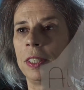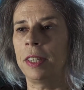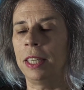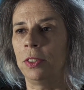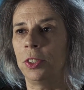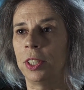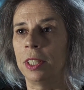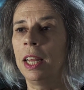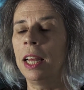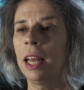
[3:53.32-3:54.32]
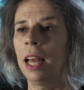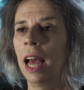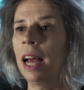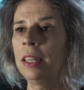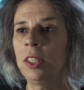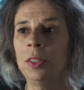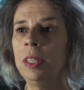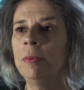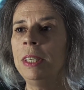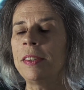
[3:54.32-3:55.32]
attention. And
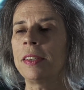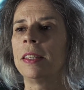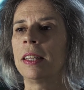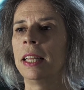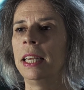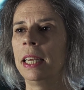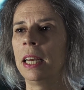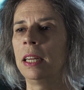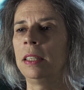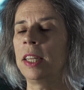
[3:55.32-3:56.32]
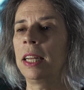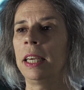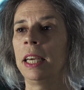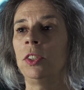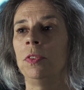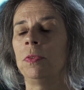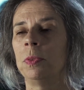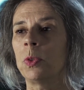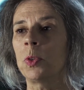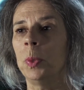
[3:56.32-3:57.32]
only recently, a delegation
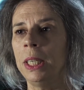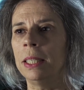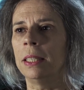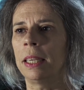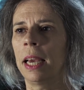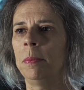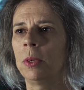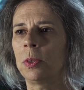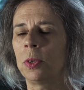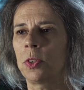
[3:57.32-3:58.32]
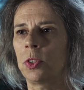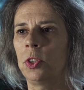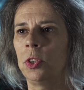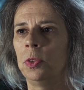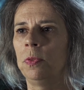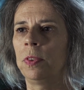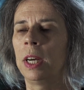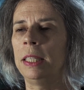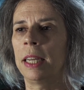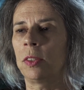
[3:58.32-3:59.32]
from Sweden came across to
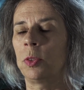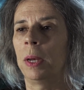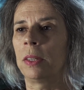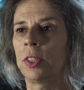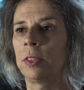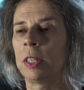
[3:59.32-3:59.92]
find out about our